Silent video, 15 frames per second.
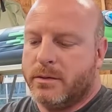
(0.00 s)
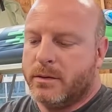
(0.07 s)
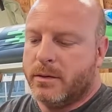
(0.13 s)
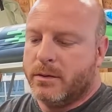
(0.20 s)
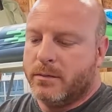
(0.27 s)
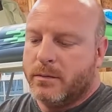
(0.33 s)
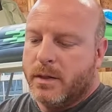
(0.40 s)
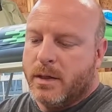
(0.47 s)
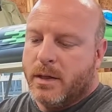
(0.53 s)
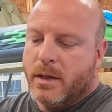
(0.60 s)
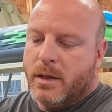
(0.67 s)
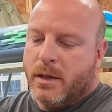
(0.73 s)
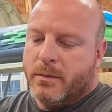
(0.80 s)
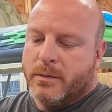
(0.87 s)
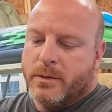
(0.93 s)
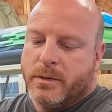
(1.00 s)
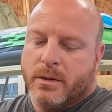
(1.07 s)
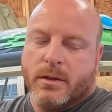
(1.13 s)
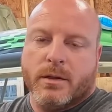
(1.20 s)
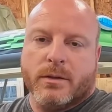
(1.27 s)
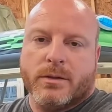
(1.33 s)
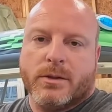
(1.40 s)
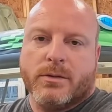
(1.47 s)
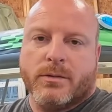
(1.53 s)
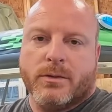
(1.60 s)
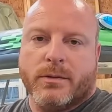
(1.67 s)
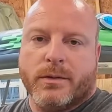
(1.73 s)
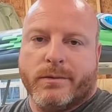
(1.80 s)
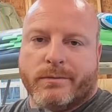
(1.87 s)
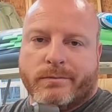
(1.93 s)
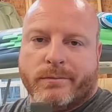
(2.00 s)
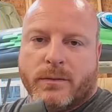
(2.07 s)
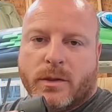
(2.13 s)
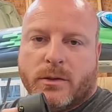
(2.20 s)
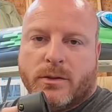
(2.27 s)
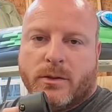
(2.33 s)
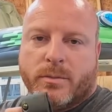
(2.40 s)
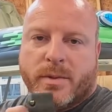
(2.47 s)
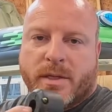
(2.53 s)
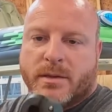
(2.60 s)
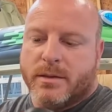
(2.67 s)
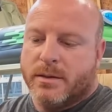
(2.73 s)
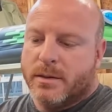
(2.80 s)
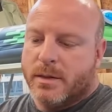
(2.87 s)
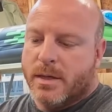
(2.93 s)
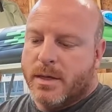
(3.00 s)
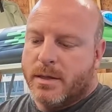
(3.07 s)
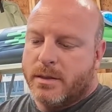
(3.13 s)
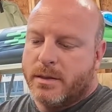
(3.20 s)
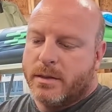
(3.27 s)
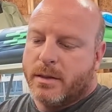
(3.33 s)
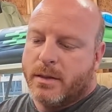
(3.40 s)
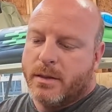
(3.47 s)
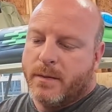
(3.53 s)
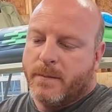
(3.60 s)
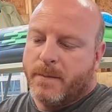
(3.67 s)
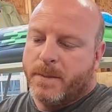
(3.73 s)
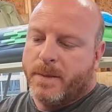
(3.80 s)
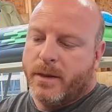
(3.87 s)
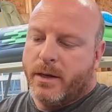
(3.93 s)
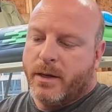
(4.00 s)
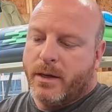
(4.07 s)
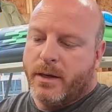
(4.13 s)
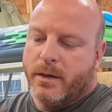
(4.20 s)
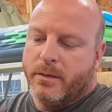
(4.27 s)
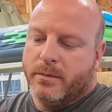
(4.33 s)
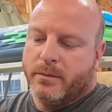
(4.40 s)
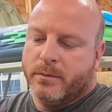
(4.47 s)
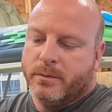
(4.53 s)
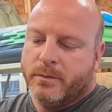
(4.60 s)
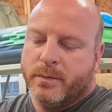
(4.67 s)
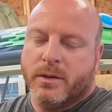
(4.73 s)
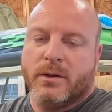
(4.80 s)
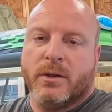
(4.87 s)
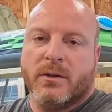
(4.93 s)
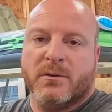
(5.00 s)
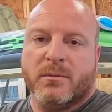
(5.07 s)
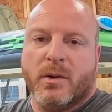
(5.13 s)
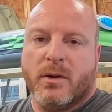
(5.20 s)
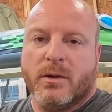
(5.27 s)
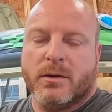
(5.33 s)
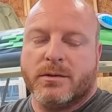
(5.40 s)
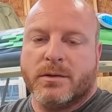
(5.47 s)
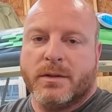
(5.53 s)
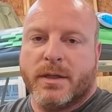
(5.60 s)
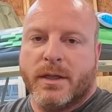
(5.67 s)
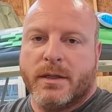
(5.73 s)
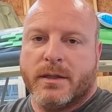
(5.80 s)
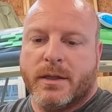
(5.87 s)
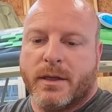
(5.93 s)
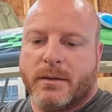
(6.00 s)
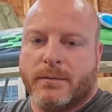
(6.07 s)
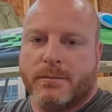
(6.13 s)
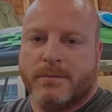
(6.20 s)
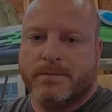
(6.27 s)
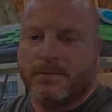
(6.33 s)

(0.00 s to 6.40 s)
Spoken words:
So just going to unscrew the two pieces of this and put it on our bars and tighten it down.